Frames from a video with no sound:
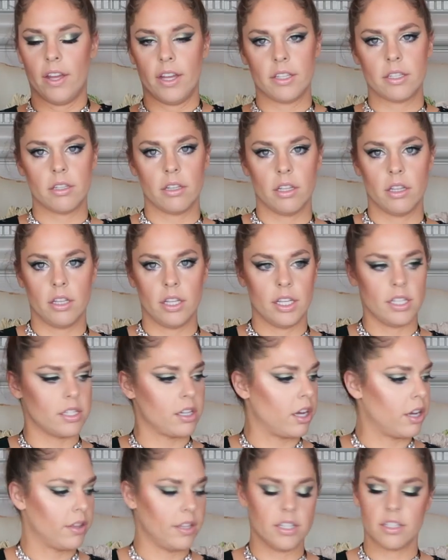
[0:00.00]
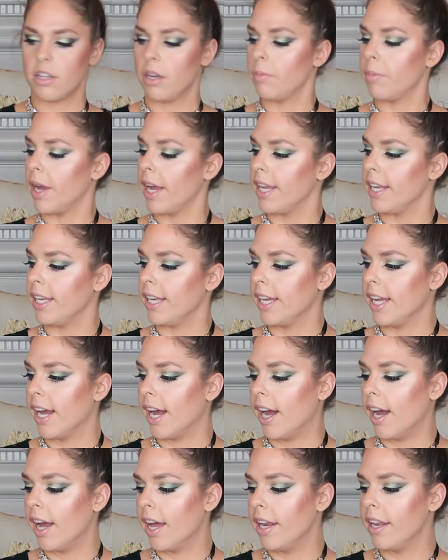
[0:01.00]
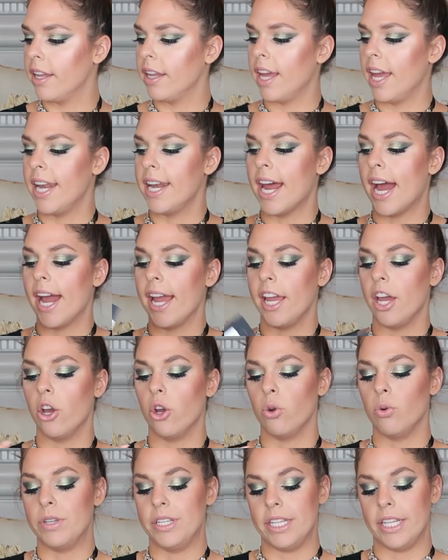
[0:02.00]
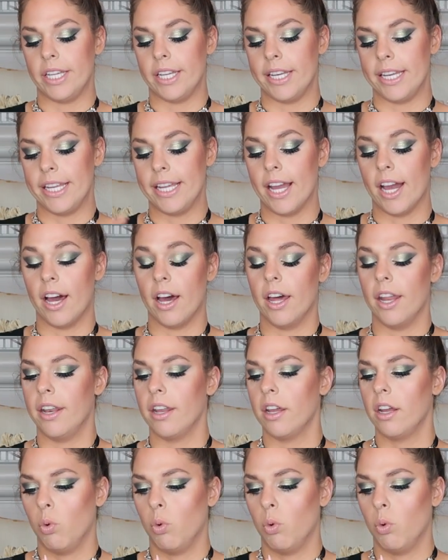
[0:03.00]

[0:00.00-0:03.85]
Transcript: That's what these are. These are by NIOD, N-I-O-D, NIOD,